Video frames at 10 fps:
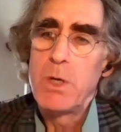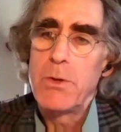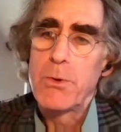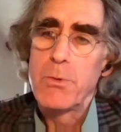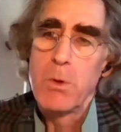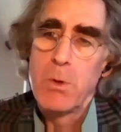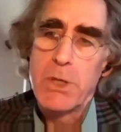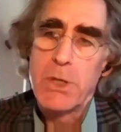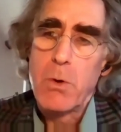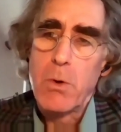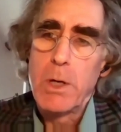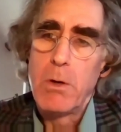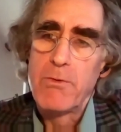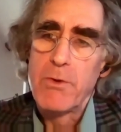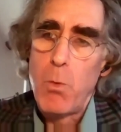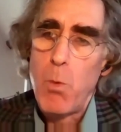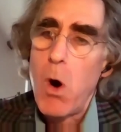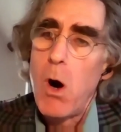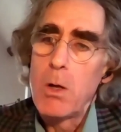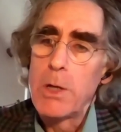when we threw a story over the
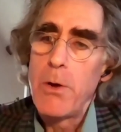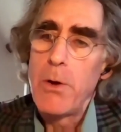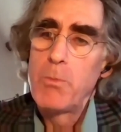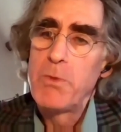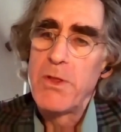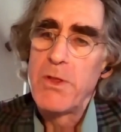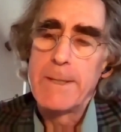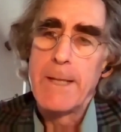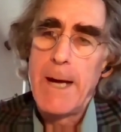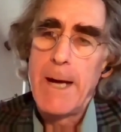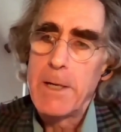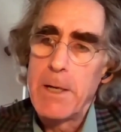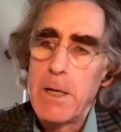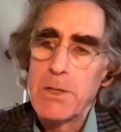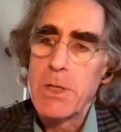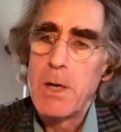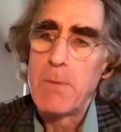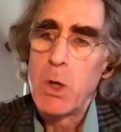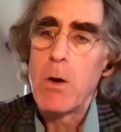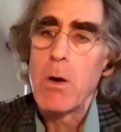wall and hoped that it landed on
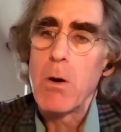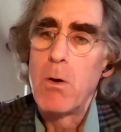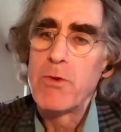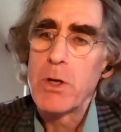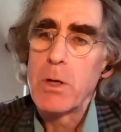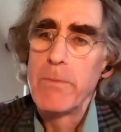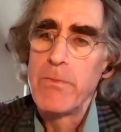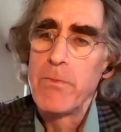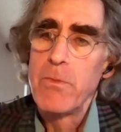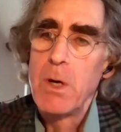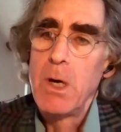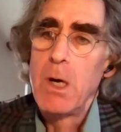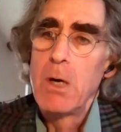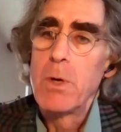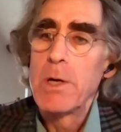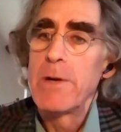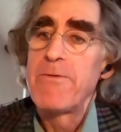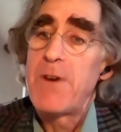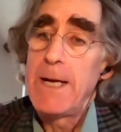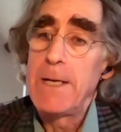someone are over. We're in a
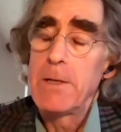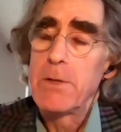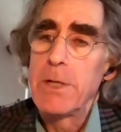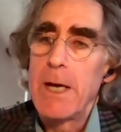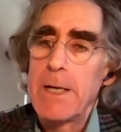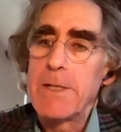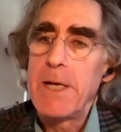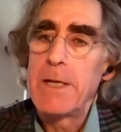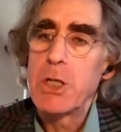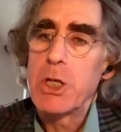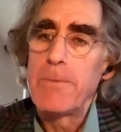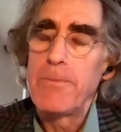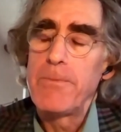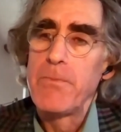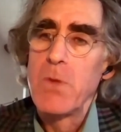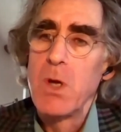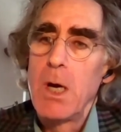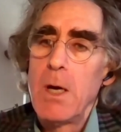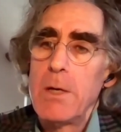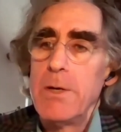fight to get attention,
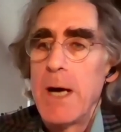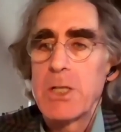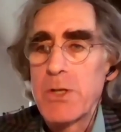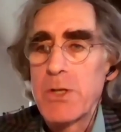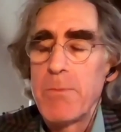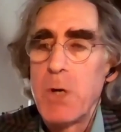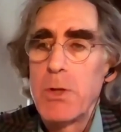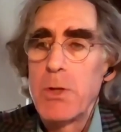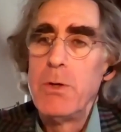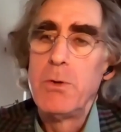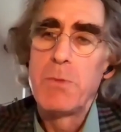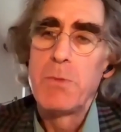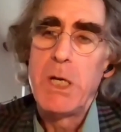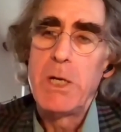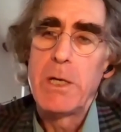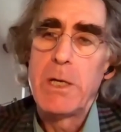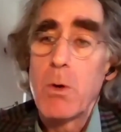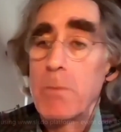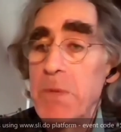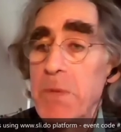not just from other news media
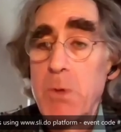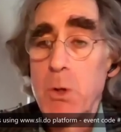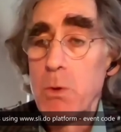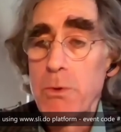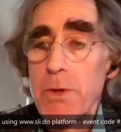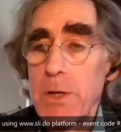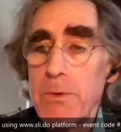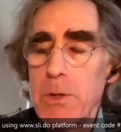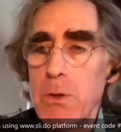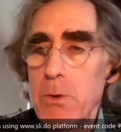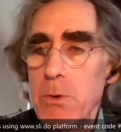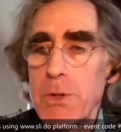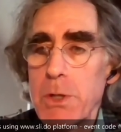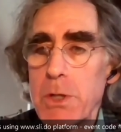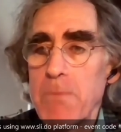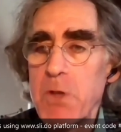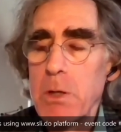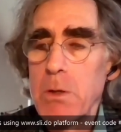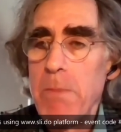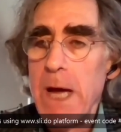or people who think that news is
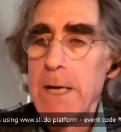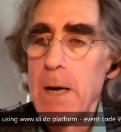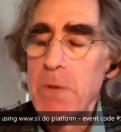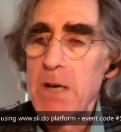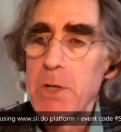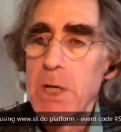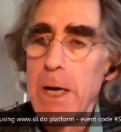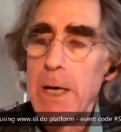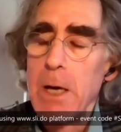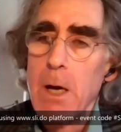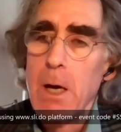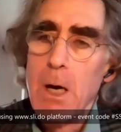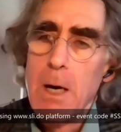something you make up every day,